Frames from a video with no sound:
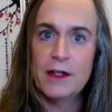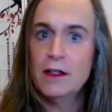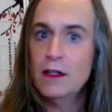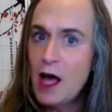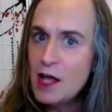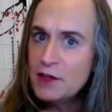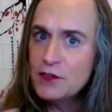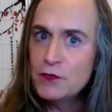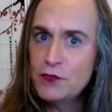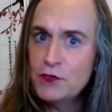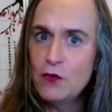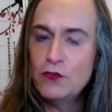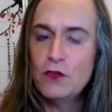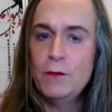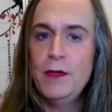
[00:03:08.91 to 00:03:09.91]
Lots of
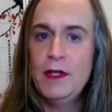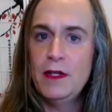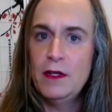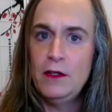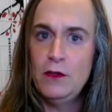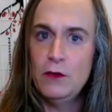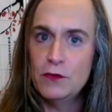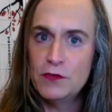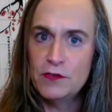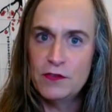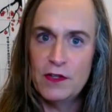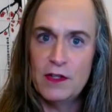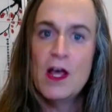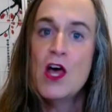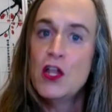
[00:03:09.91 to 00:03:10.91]
social media uses
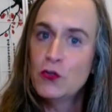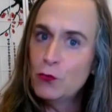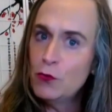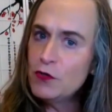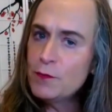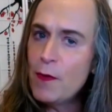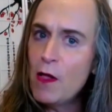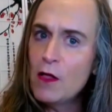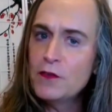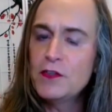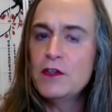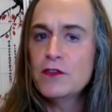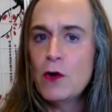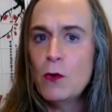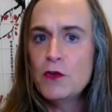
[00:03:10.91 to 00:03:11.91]
it. Twitter's policy
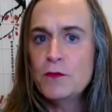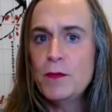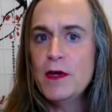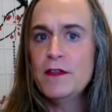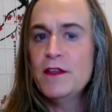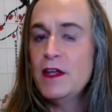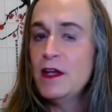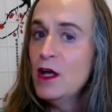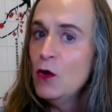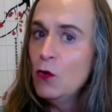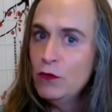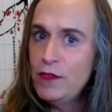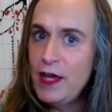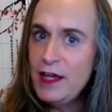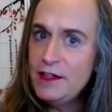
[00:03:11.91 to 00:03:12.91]
has always been that
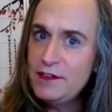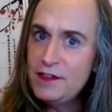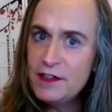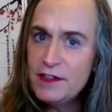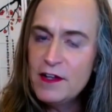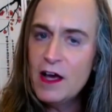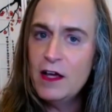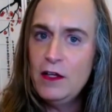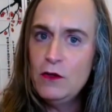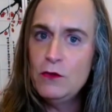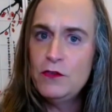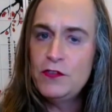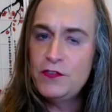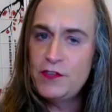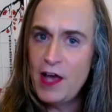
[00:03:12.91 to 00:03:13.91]
they did not
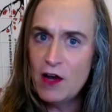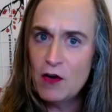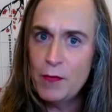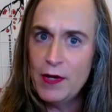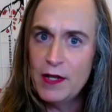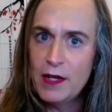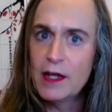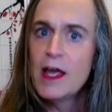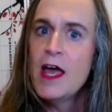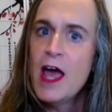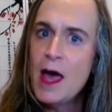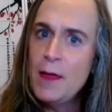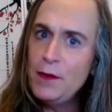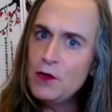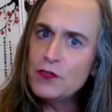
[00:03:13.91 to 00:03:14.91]
use shadow banning.
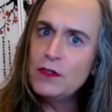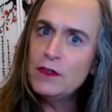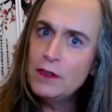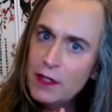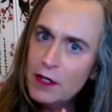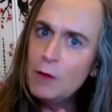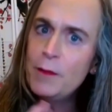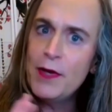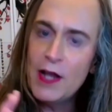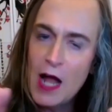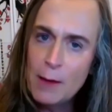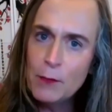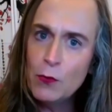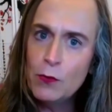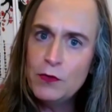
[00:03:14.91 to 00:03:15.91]
And they use a little bit,
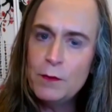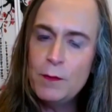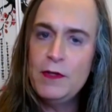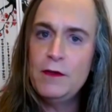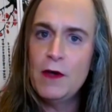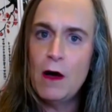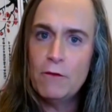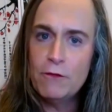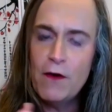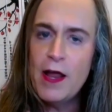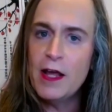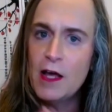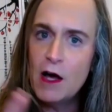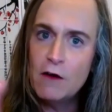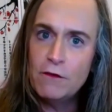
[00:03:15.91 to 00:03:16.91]
I'm going to be
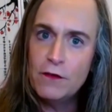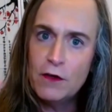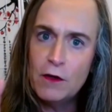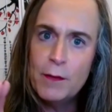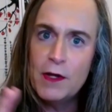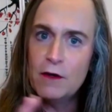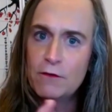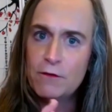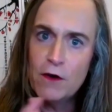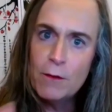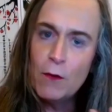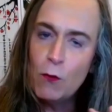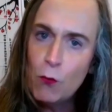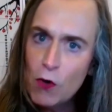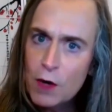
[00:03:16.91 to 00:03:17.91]
frank, a little bit of
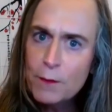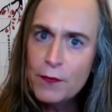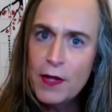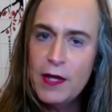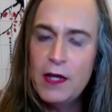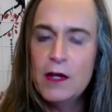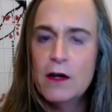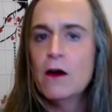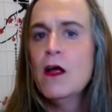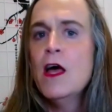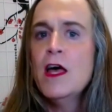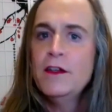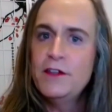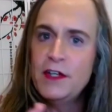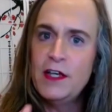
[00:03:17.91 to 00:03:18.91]
verbal wordplay here
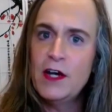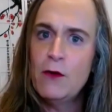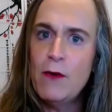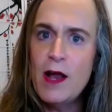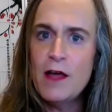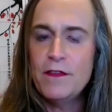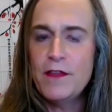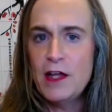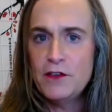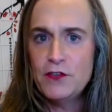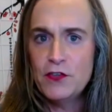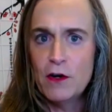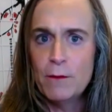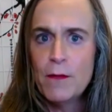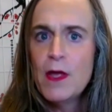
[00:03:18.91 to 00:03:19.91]
to get around that
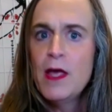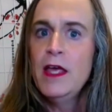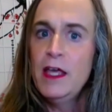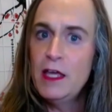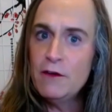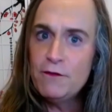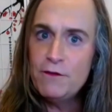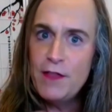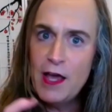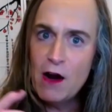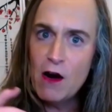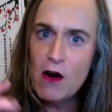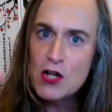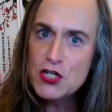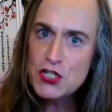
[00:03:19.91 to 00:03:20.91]
term. If they
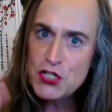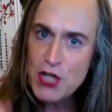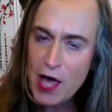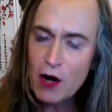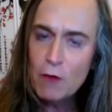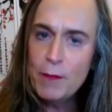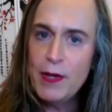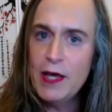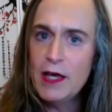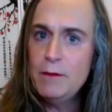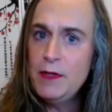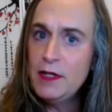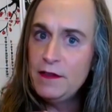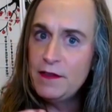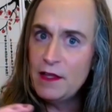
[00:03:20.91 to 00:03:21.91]
are shadow banned,
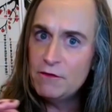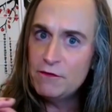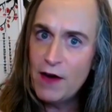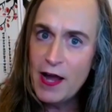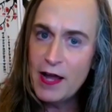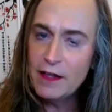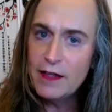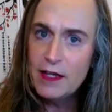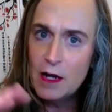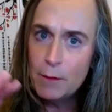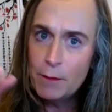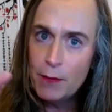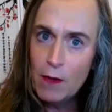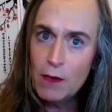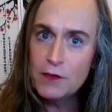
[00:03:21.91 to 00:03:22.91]
meaning they violate a
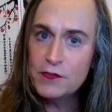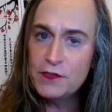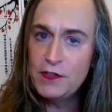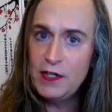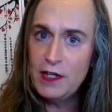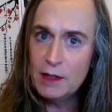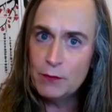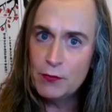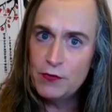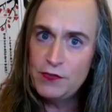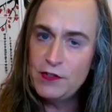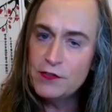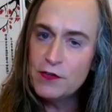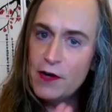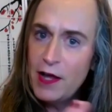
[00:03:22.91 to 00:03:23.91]
policy and
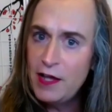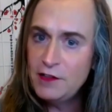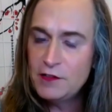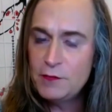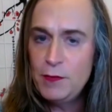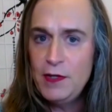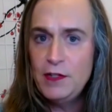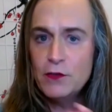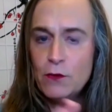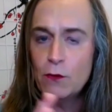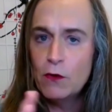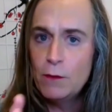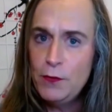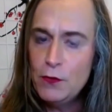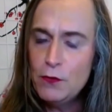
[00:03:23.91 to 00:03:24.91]
procedure, hate speech
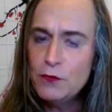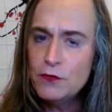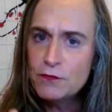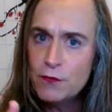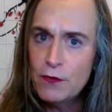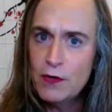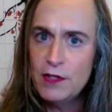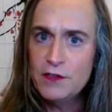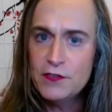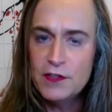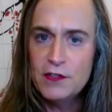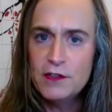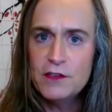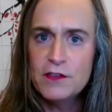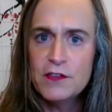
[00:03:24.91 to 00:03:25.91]
or abuse, for
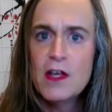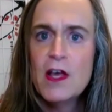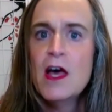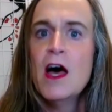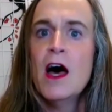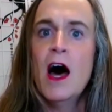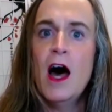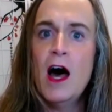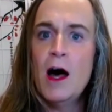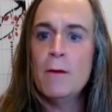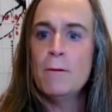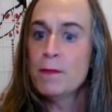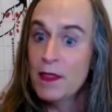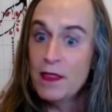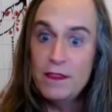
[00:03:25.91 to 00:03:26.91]
instance,
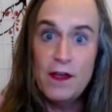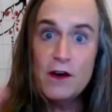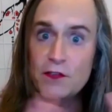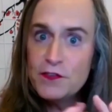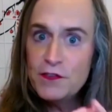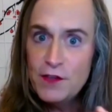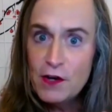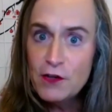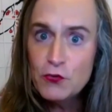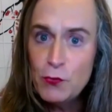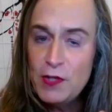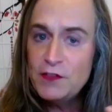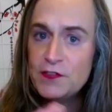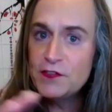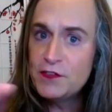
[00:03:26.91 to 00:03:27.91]
their
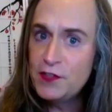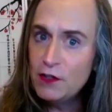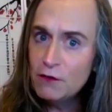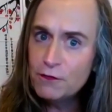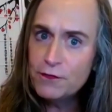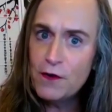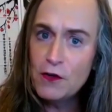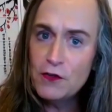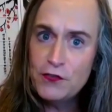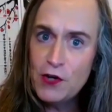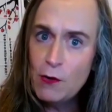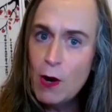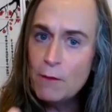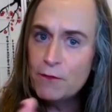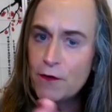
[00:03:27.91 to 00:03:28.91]
tweets still
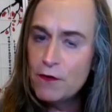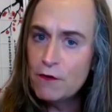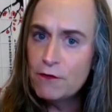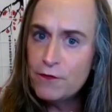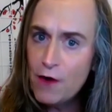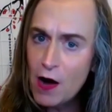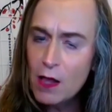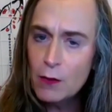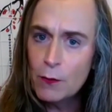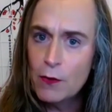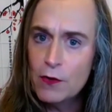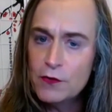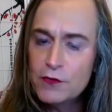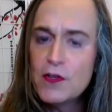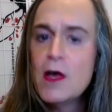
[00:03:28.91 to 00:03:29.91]
show up for their
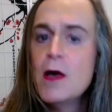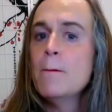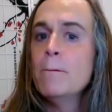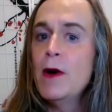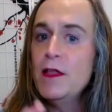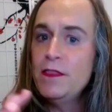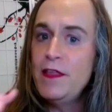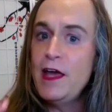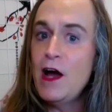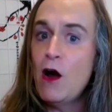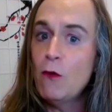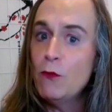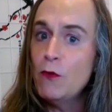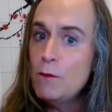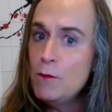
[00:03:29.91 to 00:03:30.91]
followers, but they
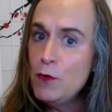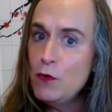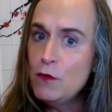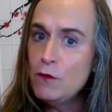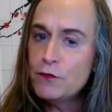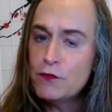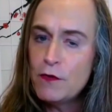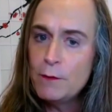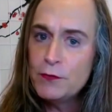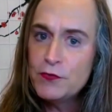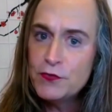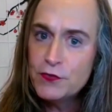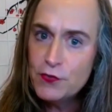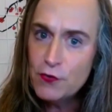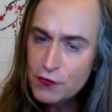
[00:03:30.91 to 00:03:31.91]
are removed from
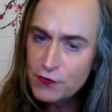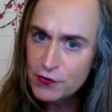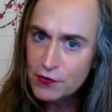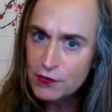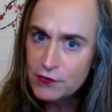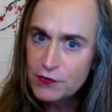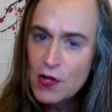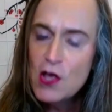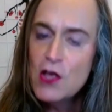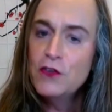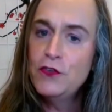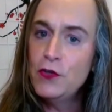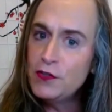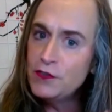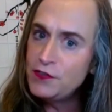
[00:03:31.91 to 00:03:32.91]
searches.
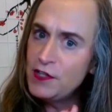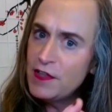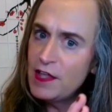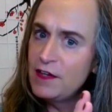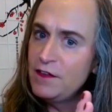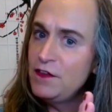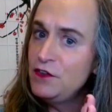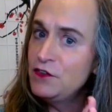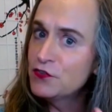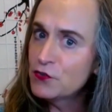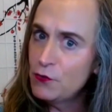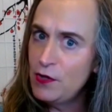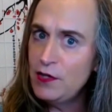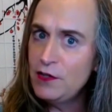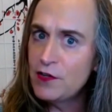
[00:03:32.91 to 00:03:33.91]
So you can see that in these
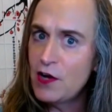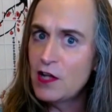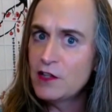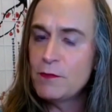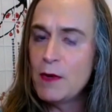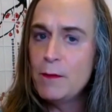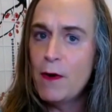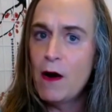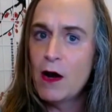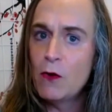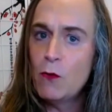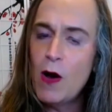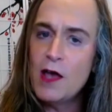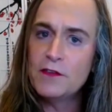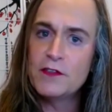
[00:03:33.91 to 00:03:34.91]
screenshots by Bari
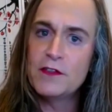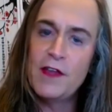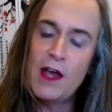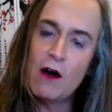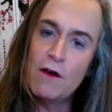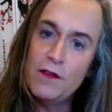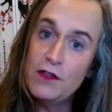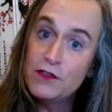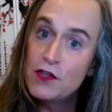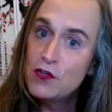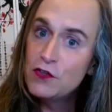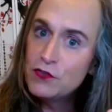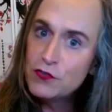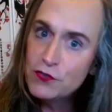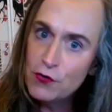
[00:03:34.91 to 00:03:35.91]
Weiss that they are on these
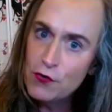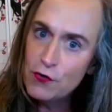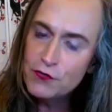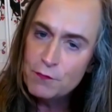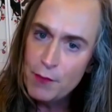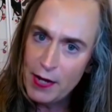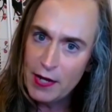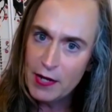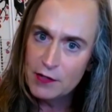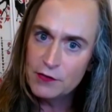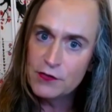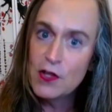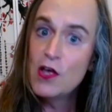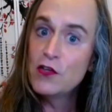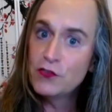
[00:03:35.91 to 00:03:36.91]
search
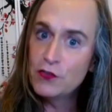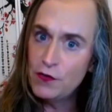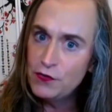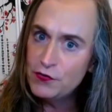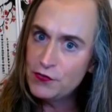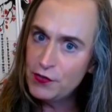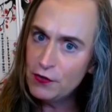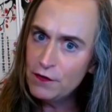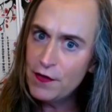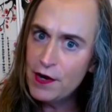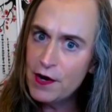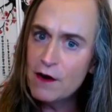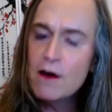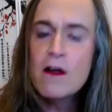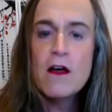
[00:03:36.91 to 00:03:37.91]
bans. So they're still
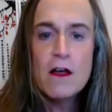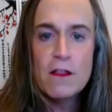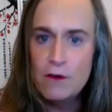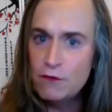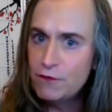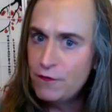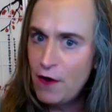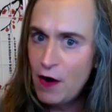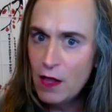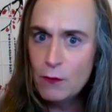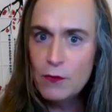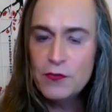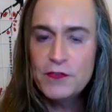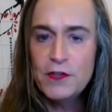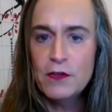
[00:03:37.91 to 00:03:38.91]
there, their
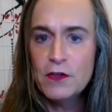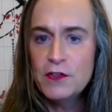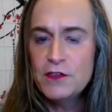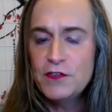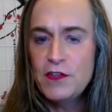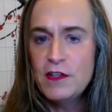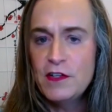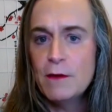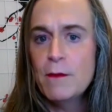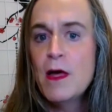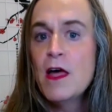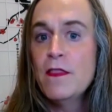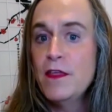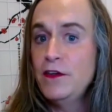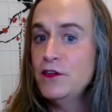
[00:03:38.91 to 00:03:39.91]
followers still can see them,
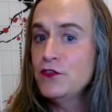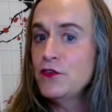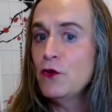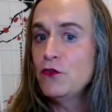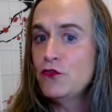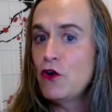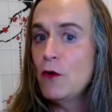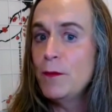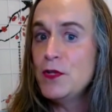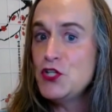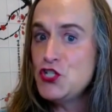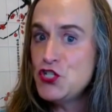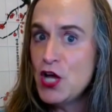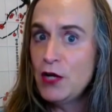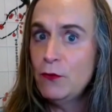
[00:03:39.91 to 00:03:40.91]
they just don't show up in
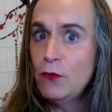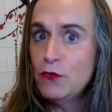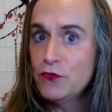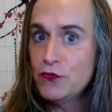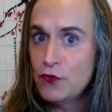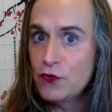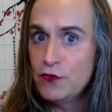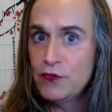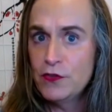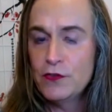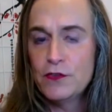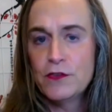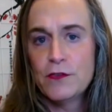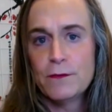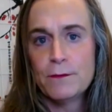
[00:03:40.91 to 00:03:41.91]
general
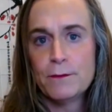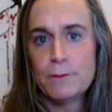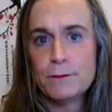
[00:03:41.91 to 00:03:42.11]
searches.